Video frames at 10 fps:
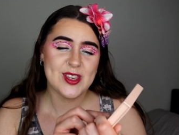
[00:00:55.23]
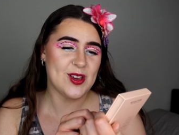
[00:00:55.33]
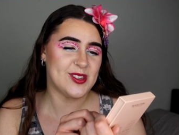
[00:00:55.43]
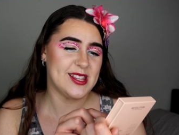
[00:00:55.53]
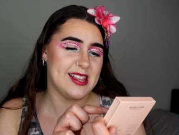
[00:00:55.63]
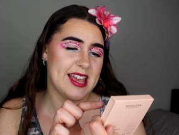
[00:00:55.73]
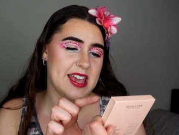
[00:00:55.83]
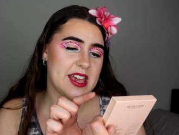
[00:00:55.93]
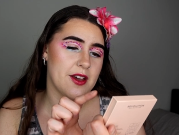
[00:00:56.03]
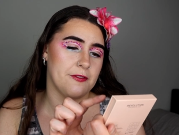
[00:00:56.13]
using
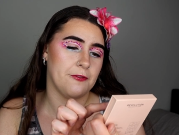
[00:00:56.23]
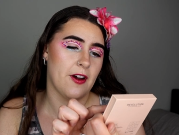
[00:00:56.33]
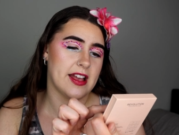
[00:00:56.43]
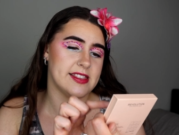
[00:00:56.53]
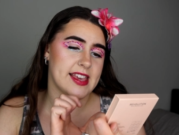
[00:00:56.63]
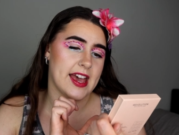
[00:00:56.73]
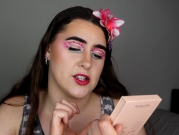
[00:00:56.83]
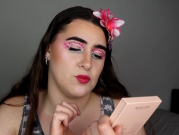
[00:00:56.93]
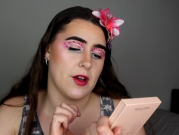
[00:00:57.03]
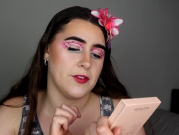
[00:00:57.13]
the Friends
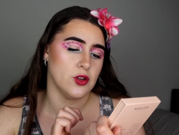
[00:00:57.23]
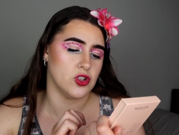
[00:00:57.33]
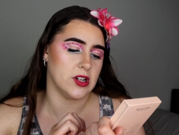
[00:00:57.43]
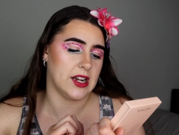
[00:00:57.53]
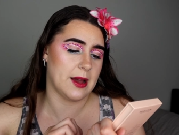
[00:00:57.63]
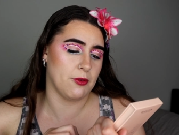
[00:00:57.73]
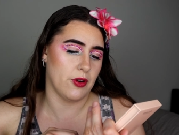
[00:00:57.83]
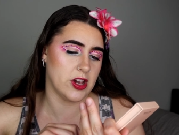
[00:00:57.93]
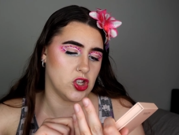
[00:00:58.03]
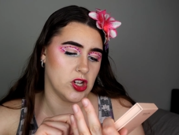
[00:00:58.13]
X Revolution
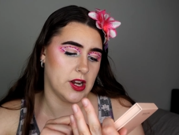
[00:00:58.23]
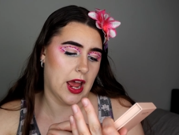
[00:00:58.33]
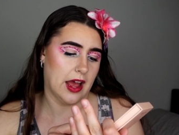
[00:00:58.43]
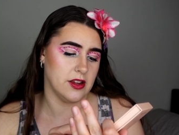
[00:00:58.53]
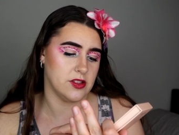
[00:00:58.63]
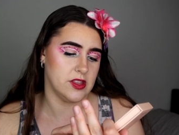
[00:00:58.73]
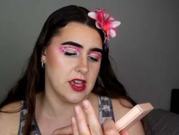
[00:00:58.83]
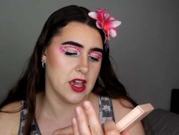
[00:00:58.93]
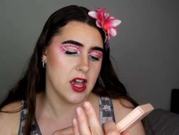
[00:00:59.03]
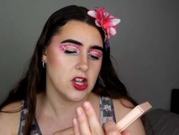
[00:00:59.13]
collaboration and it's
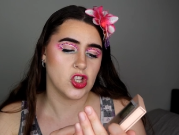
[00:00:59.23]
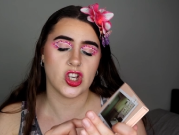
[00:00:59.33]
the